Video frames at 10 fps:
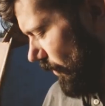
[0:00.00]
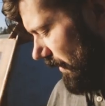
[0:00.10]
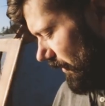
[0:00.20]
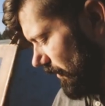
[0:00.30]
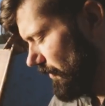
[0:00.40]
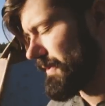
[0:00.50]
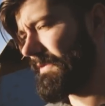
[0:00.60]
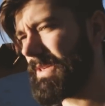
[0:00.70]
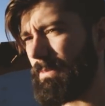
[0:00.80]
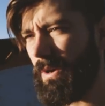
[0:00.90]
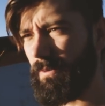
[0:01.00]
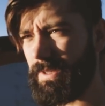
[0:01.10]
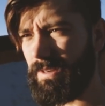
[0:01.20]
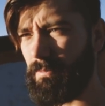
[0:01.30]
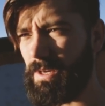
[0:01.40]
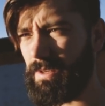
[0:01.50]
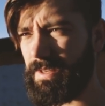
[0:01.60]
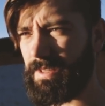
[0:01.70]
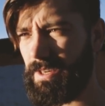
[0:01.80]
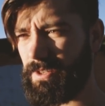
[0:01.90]
One of the goals of this boat was to build
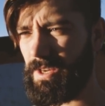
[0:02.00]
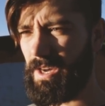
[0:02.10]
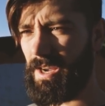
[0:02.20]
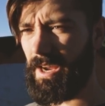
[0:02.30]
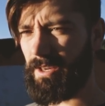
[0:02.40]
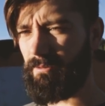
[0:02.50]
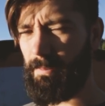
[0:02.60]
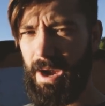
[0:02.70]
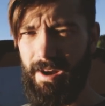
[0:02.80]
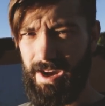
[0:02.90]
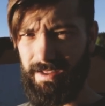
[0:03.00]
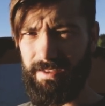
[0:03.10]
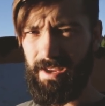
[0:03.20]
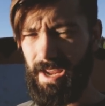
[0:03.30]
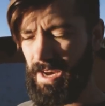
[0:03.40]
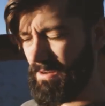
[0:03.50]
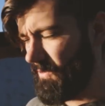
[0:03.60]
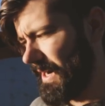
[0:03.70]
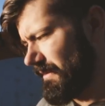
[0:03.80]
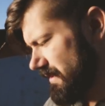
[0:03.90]
it such that I could repair anything,
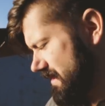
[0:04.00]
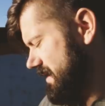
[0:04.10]
anywhere.